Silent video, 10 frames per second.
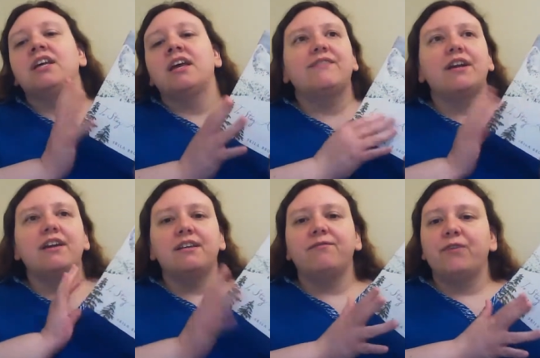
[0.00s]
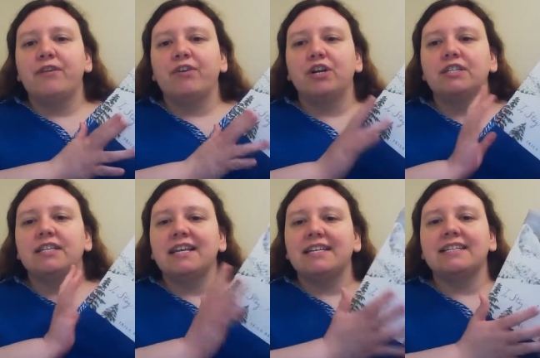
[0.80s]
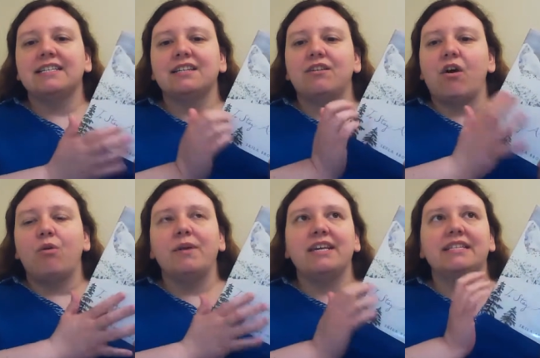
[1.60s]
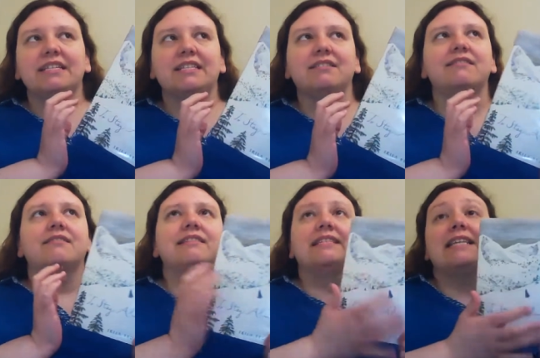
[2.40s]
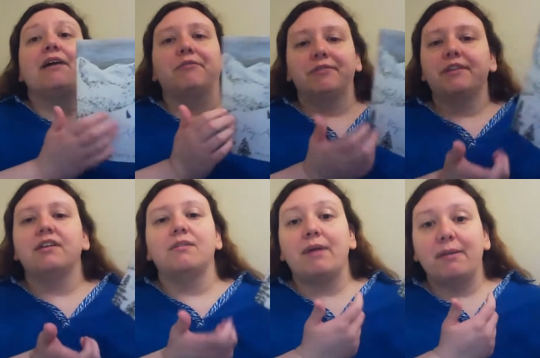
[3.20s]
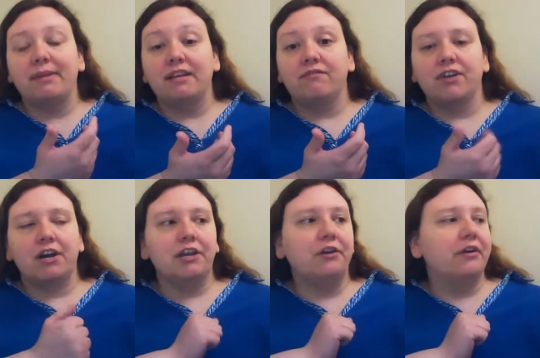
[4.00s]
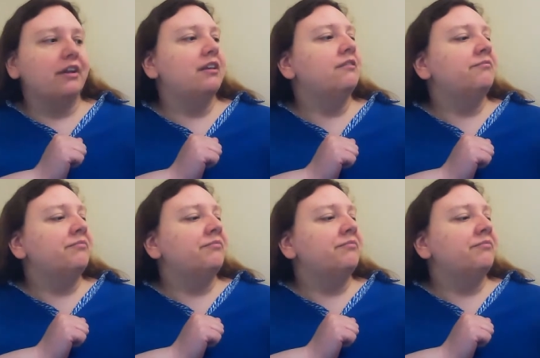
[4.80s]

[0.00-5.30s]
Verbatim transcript: It's very free verse and it doesn't always sound, in my opinion, very good.